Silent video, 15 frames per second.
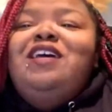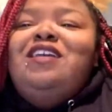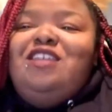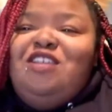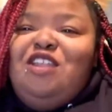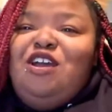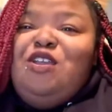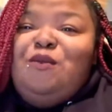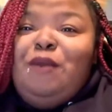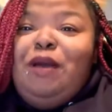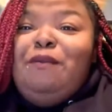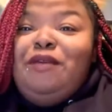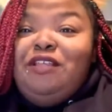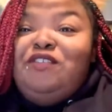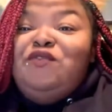You my
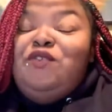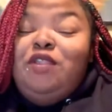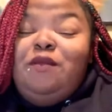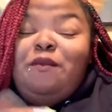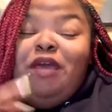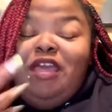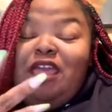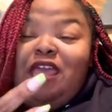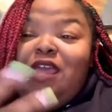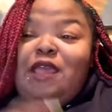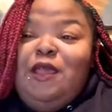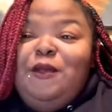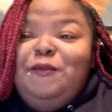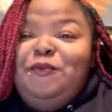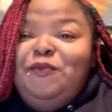best friend in my
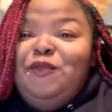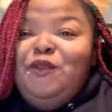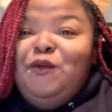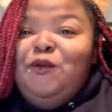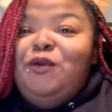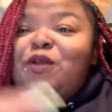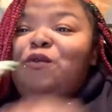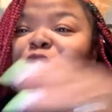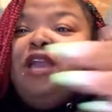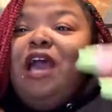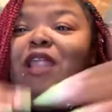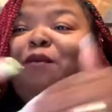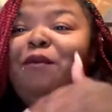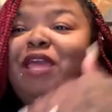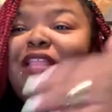head. We
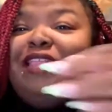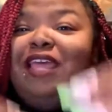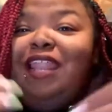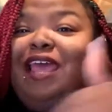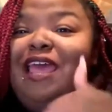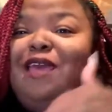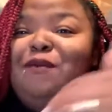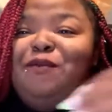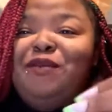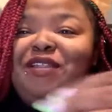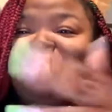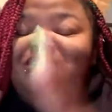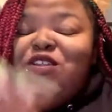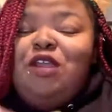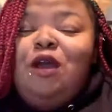gotta make that happen.
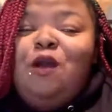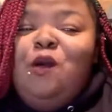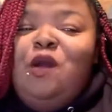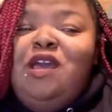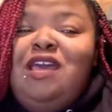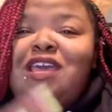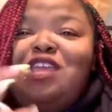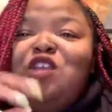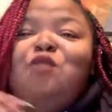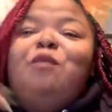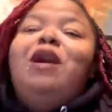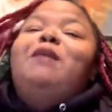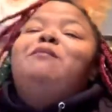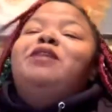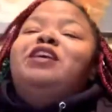You
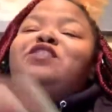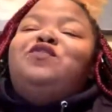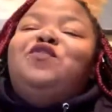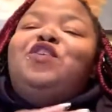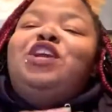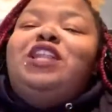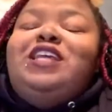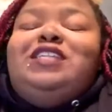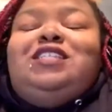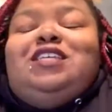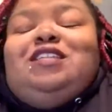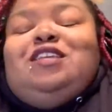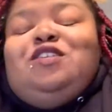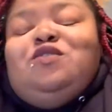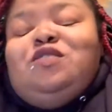my best friend that's in
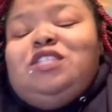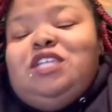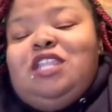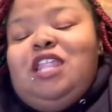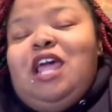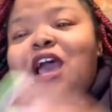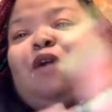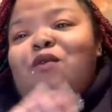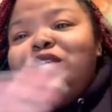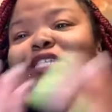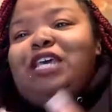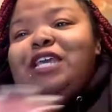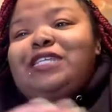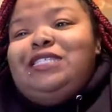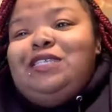Houston that always
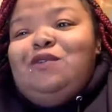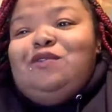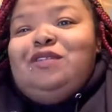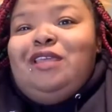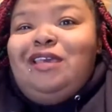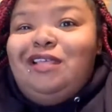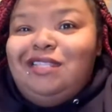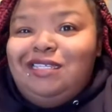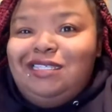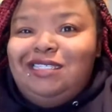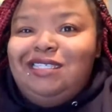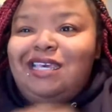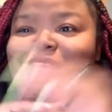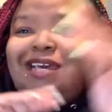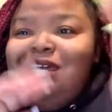hates on Dallas.
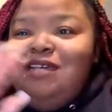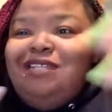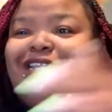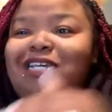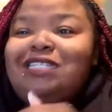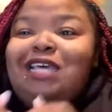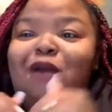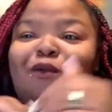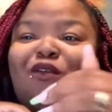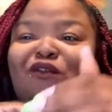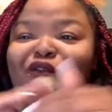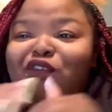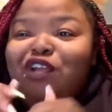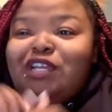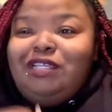That's how we
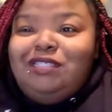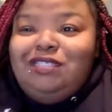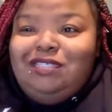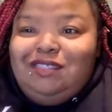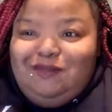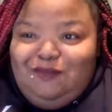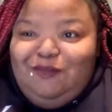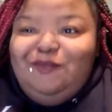friends.